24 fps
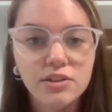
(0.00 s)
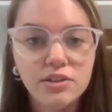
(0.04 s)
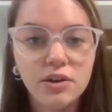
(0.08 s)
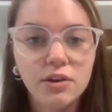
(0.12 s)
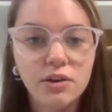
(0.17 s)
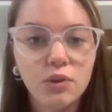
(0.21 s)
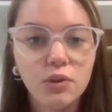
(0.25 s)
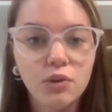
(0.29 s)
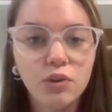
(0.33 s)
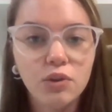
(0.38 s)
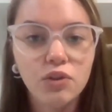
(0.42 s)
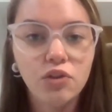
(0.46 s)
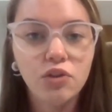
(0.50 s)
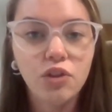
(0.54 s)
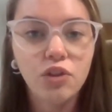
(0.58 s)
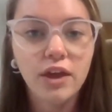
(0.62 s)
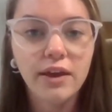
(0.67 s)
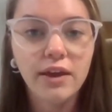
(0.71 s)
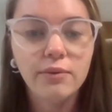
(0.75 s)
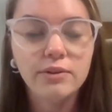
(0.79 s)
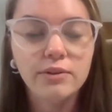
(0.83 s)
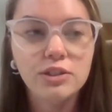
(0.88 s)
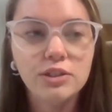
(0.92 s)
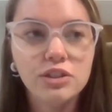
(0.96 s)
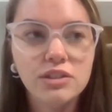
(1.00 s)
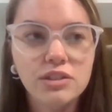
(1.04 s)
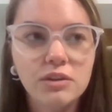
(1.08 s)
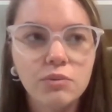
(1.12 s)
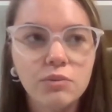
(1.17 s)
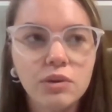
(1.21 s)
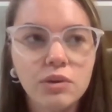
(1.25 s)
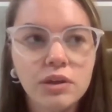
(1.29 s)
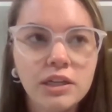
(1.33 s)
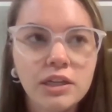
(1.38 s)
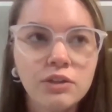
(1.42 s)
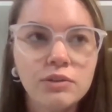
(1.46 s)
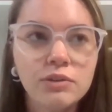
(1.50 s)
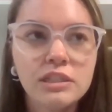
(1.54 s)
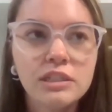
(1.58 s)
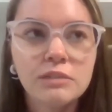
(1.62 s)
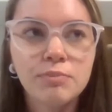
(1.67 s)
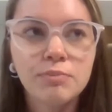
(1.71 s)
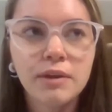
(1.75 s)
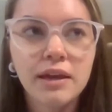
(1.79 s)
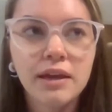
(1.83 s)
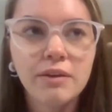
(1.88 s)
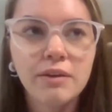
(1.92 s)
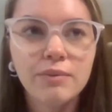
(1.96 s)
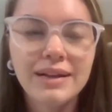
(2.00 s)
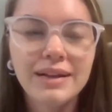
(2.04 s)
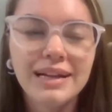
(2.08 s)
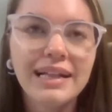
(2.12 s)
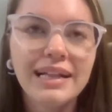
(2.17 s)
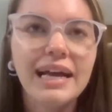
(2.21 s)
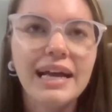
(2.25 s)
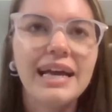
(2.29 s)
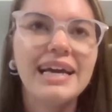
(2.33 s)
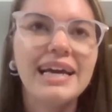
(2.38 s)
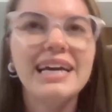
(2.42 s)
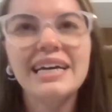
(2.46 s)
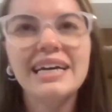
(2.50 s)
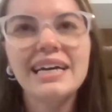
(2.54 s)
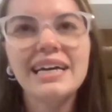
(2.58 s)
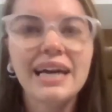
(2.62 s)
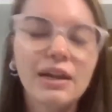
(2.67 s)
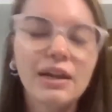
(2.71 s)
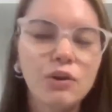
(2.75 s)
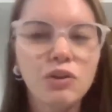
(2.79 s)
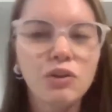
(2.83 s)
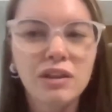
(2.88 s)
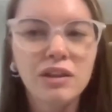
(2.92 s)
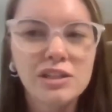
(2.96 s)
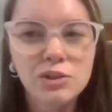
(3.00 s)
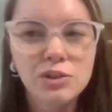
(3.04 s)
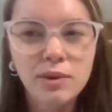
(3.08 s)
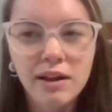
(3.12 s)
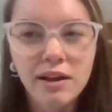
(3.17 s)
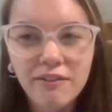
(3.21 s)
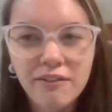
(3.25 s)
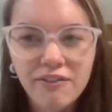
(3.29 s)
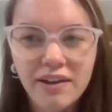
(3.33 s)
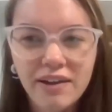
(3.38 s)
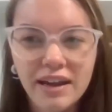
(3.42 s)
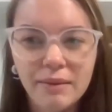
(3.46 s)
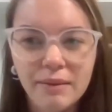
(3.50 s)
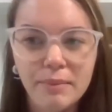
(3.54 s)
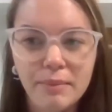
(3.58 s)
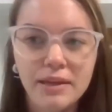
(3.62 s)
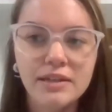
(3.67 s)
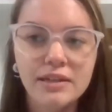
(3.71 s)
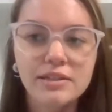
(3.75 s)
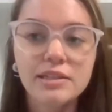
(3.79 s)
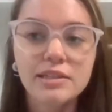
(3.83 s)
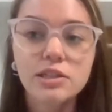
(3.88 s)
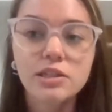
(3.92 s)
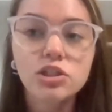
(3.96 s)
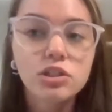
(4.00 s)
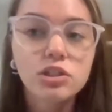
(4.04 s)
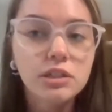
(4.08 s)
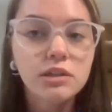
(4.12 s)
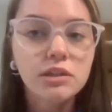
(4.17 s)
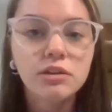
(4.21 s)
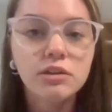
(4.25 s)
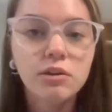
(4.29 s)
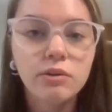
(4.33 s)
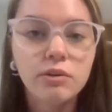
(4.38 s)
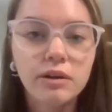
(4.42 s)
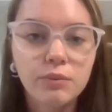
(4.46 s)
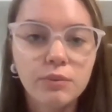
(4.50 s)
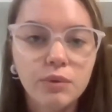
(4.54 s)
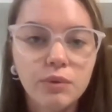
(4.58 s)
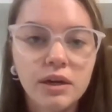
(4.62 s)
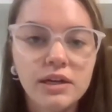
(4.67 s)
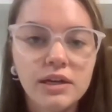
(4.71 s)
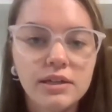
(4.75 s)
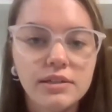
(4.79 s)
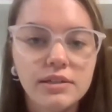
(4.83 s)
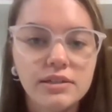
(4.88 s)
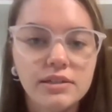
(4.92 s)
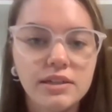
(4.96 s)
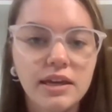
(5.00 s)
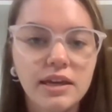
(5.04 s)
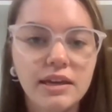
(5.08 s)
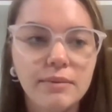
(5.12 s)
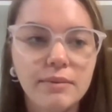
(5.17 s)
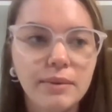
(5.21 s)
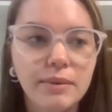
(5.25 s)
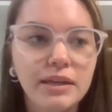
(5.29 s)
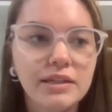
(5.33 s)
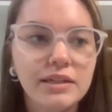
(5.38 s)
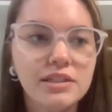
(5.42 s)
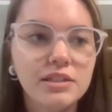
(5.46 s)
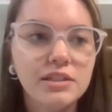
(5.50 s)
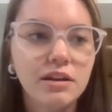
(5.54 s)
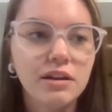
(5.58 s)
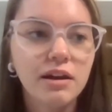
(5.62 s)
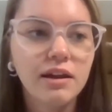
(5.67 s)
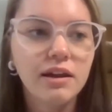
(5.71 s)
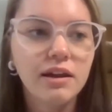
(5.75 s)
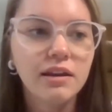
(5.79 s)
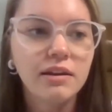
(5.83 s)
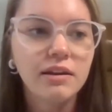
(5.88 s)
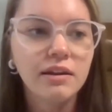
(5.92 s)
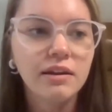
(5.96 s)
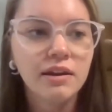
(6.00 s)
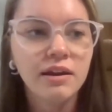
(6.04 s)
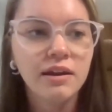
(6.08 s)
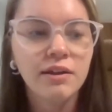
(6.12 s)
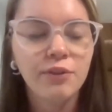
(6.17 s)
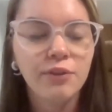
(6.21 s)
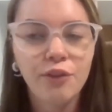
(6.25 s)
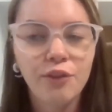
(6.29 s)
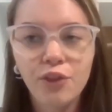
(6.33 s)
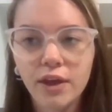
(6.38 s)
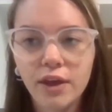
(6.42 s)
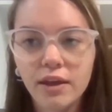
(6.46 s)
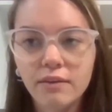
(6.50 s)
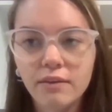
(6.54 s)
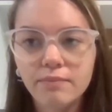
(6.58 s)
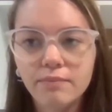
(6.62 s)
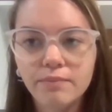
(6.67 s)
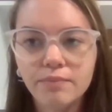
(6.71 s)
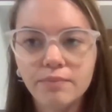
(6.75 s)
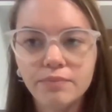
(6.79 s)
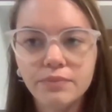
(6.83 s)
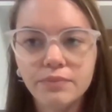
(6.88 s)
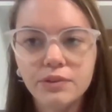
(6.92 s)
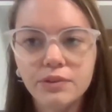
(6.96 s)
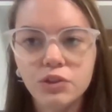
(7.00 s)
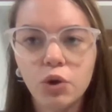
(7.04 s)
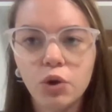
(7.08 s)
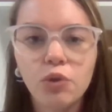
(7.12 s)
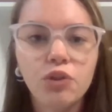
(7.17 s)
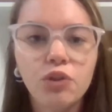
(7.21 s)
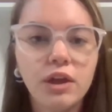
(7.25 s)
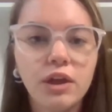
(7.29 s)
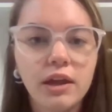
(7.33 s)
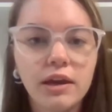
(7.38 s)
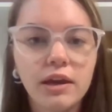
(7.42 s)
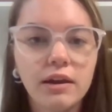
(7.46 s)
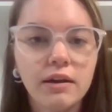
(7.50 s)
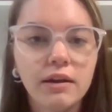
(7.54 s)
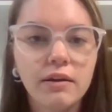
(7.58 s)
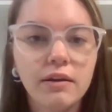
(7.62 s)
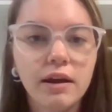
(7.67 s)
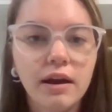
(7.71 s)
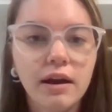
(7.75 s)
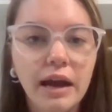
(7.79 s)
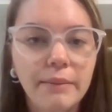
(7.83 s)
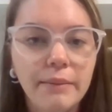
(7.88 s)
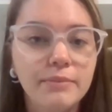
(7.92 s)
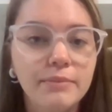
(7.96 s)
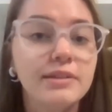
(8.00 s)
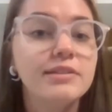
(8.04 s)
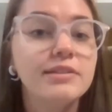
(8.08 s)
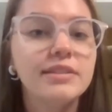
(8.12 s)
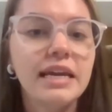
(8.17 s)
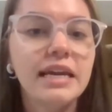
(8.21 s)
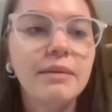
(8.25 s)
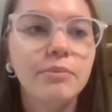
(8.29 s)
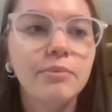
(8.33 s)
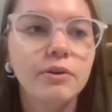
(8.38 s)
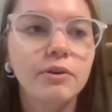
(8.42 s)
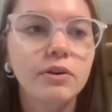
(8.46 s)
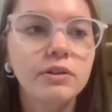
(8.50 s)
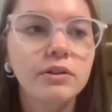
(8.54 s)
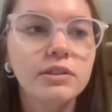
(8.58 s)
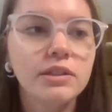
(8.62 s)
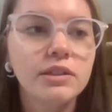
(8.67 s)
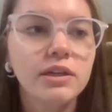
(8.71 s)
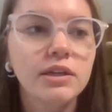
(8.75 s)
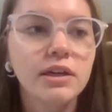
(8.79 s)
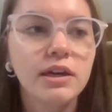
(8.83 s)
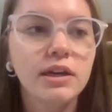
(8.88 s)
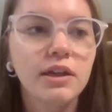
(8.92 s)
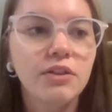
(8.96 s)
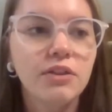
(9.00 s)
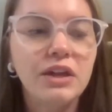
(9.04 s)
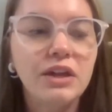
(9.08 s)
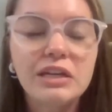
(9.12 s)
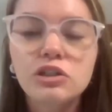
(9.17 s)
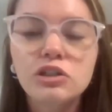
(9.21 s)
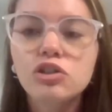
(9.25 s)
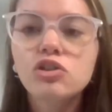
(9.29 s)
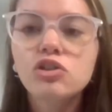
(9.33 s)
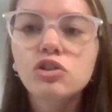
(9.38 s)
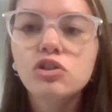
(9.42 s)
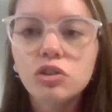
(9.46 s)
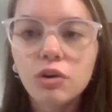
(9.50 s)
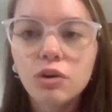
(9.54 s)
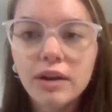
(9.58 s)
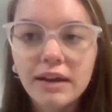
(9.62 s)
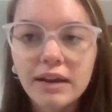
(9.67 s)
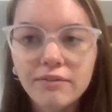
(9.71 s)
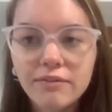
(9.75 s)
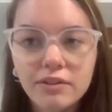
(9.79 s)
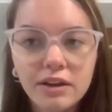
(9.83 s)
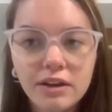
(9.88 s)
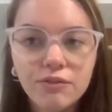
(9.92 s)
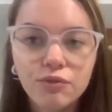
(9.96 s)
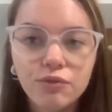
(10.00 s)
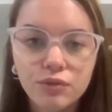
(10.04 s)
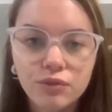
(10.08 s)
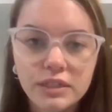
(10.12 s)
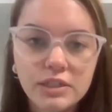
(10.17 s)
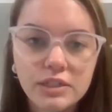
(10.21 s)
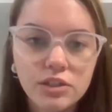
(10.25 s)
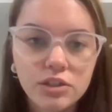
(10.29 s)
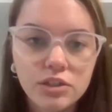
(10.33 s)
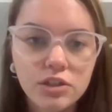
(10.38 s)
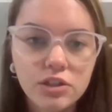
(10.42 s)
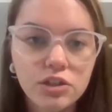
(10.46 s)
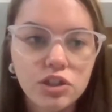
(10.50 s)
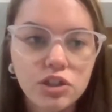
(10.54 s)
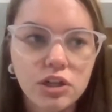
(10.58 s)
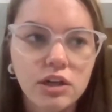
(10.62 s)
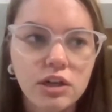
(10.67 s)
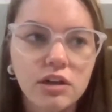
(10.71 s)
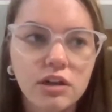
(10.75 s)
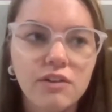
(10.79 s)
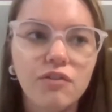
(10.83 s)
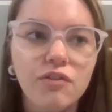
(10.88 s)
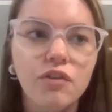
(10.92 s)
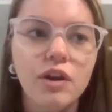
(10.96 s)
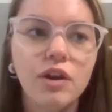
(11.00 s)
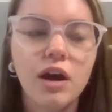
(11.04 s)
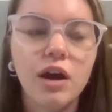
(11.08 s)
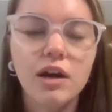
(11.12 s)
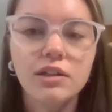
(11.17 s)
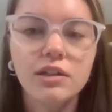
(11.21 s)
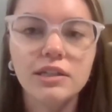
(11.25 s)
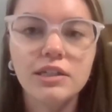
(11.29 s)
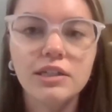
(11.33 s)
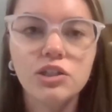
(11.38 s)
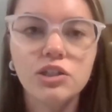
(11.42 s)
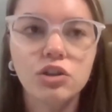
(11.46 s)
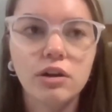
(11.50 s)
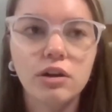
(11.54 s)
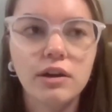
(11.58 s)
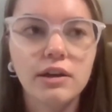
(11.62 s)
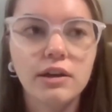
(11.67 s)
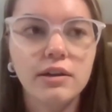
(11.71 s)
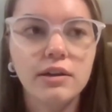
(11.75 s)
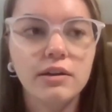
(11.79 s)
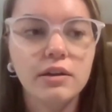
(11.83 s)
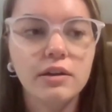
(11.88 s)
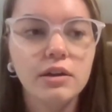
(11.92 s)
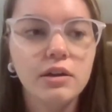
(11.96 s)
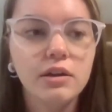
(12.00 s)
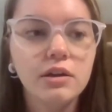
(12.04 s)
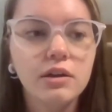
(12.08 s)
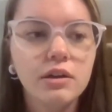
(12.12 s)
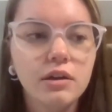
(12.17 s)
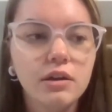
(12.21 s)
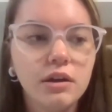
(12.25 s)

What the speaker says: And so they were just like, well, can you explain it? Well, I don't think it's qualifying, because they just didn't know what it was. And I mean, it's not that they don't think I'm disabled. They just don't have enough research and enough knowledge on,